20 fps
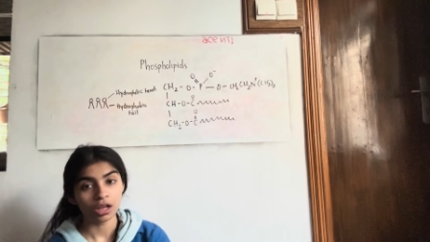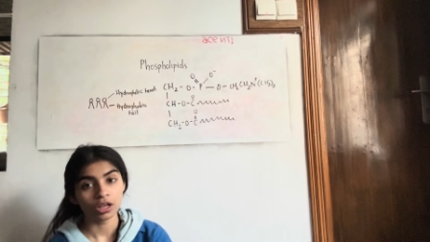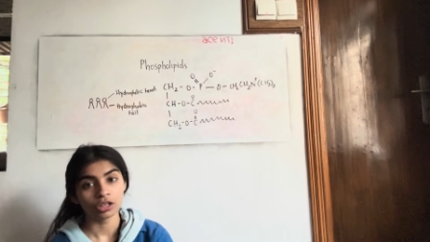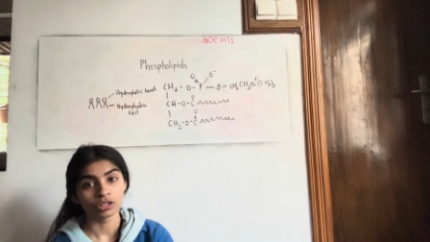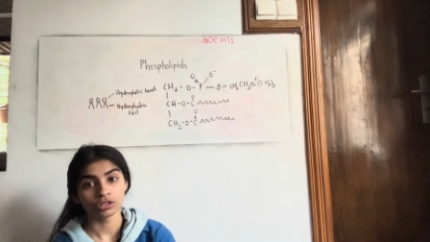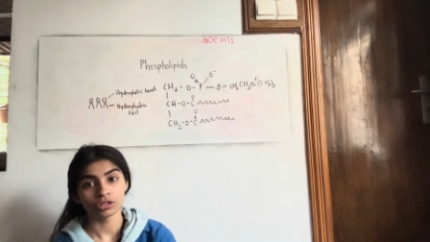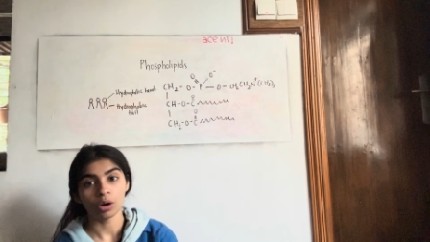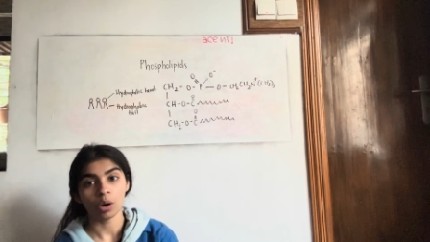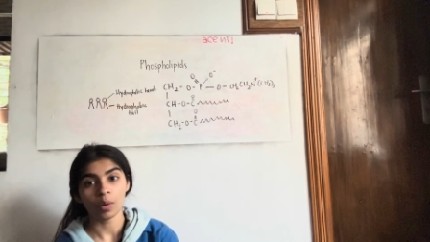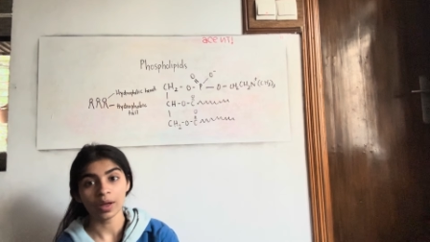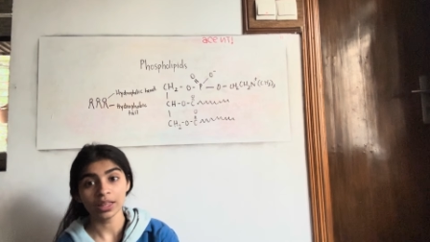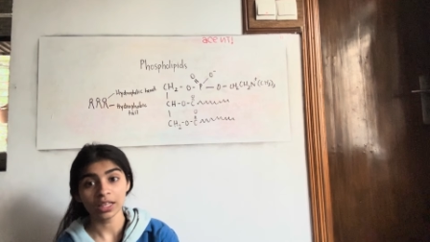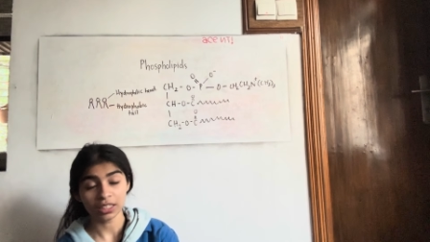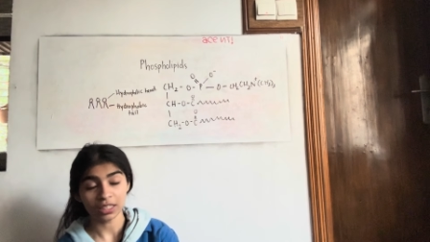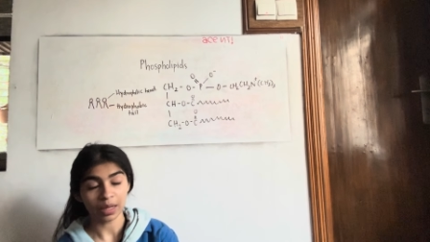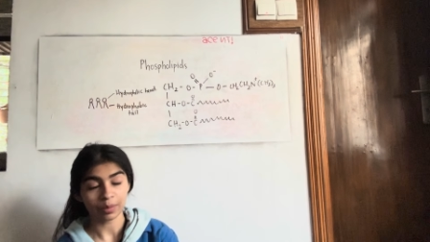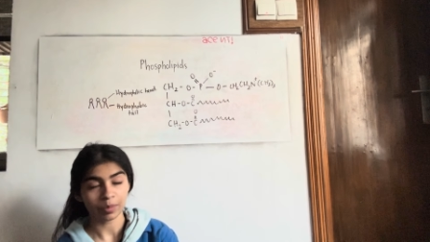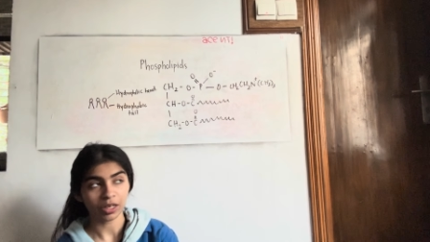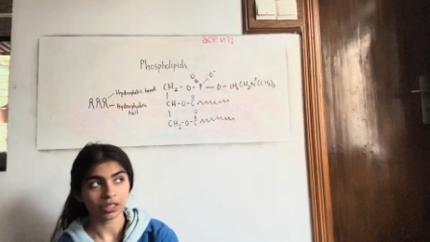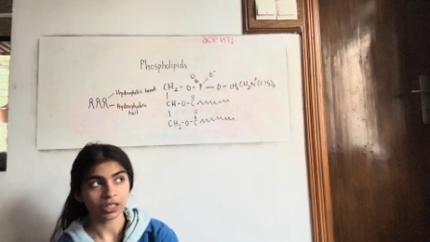So in the
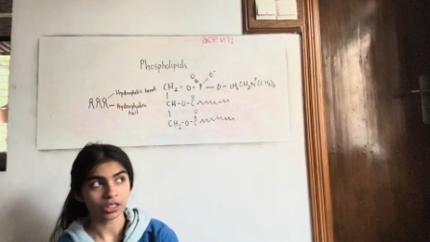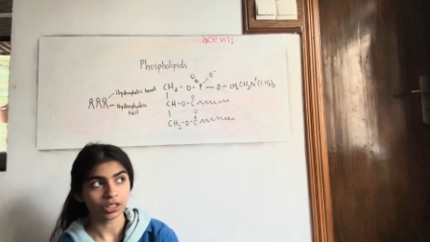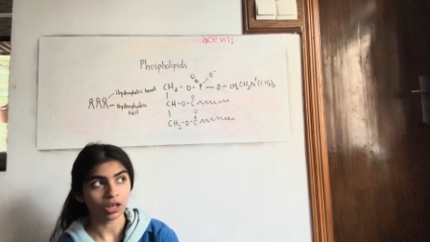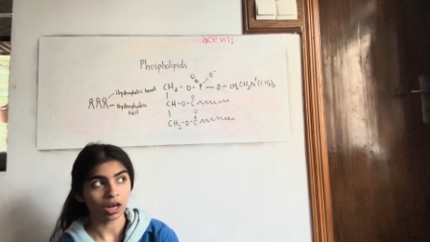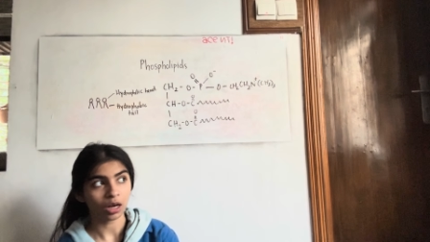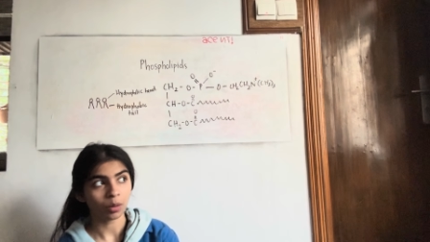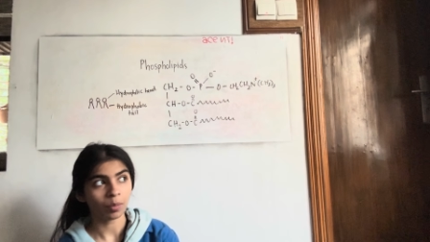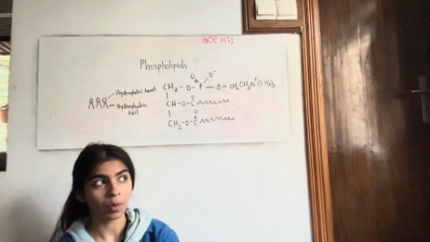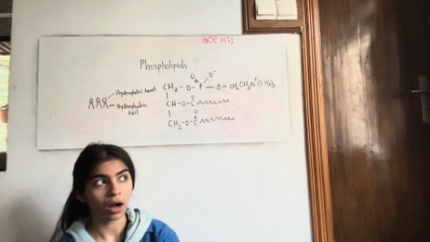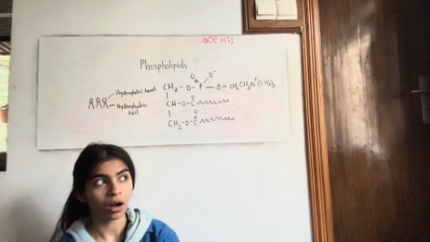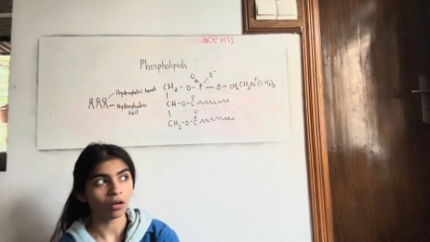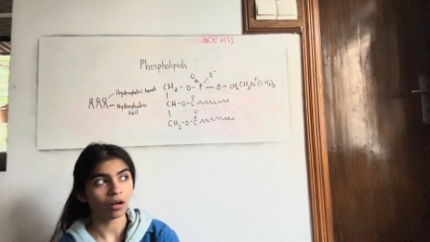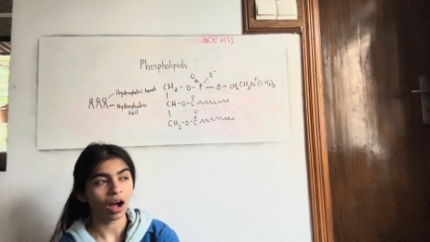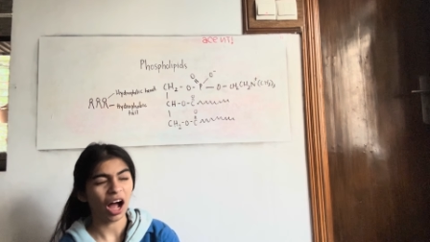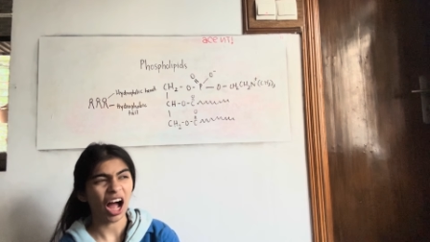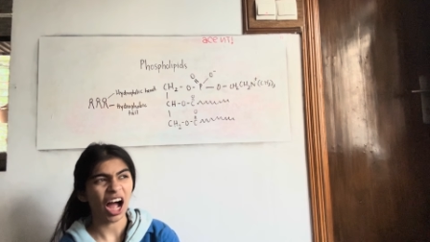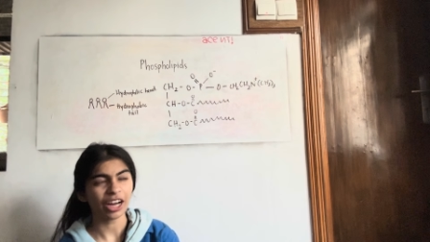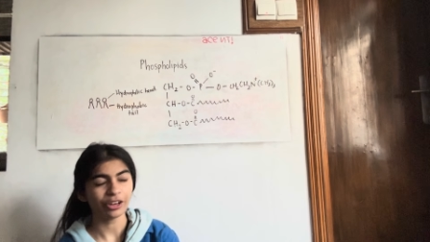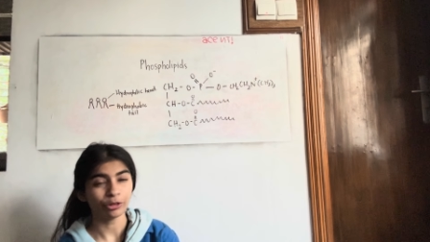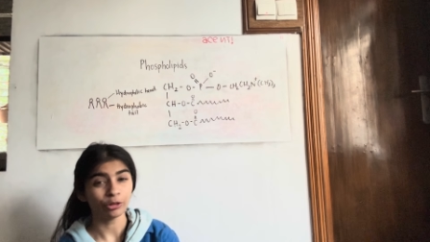sidebar, let's talk about
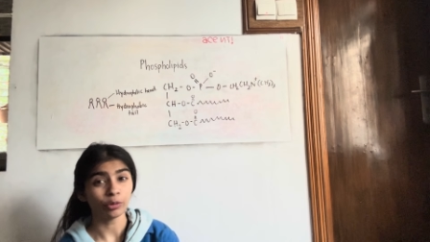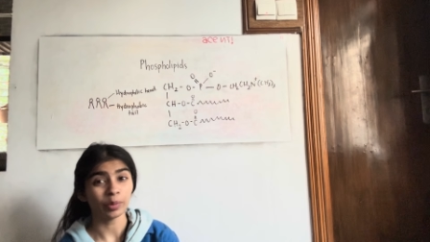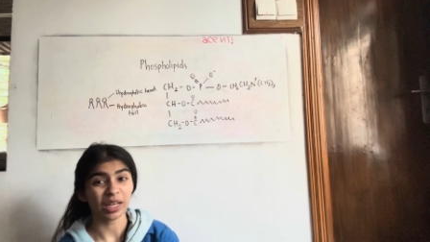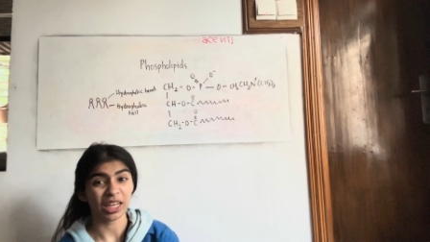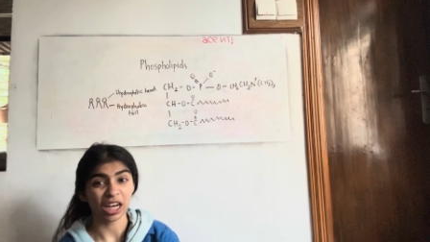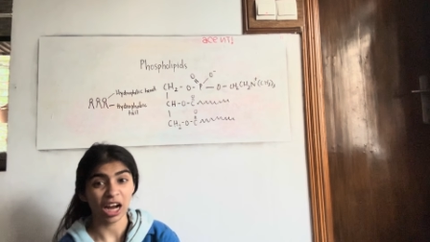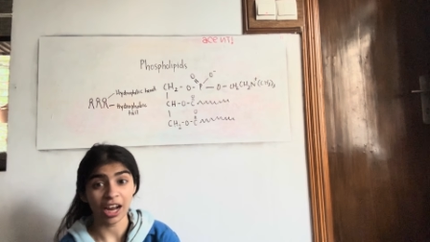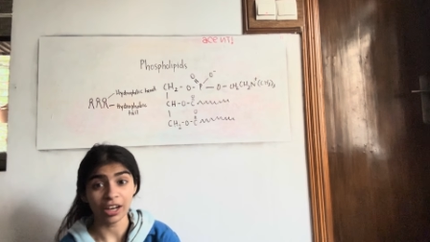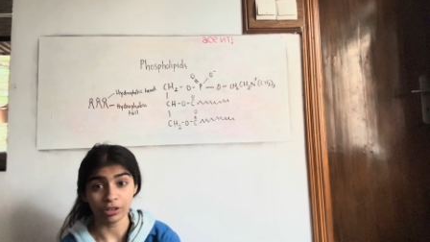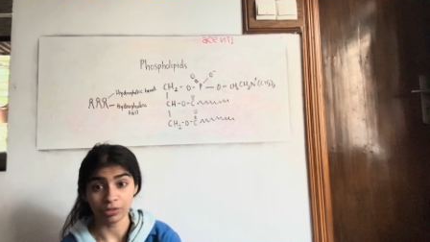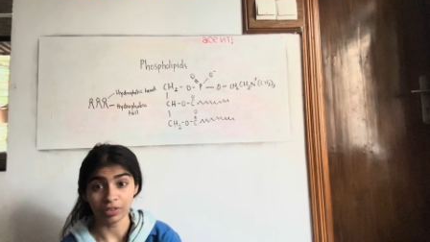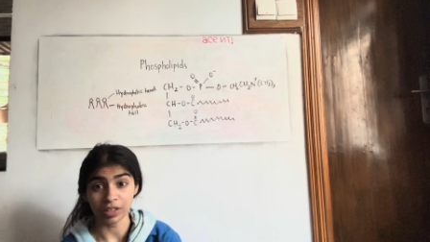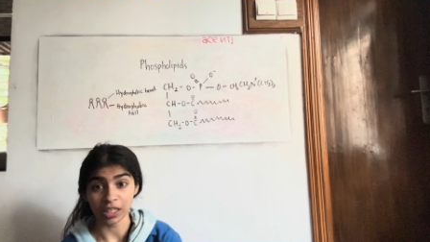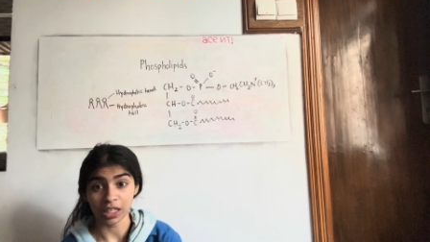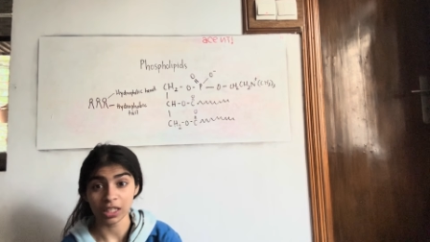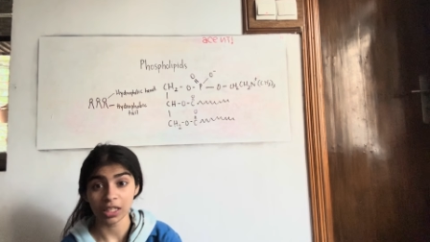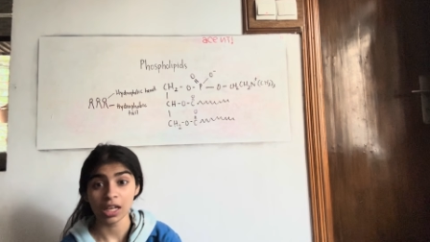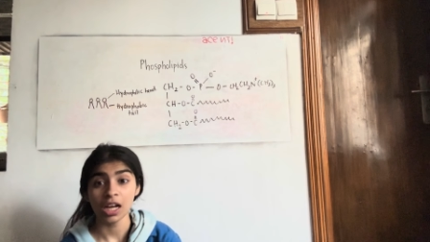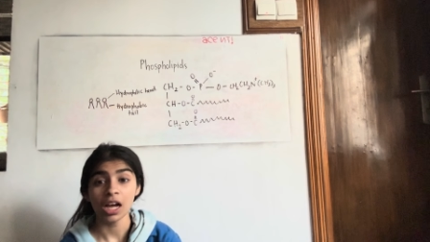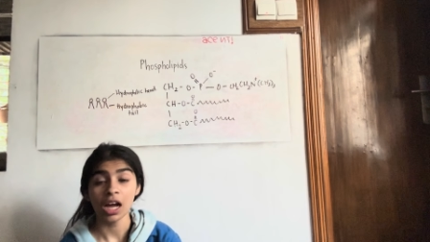hydrophobic and hydrophilic.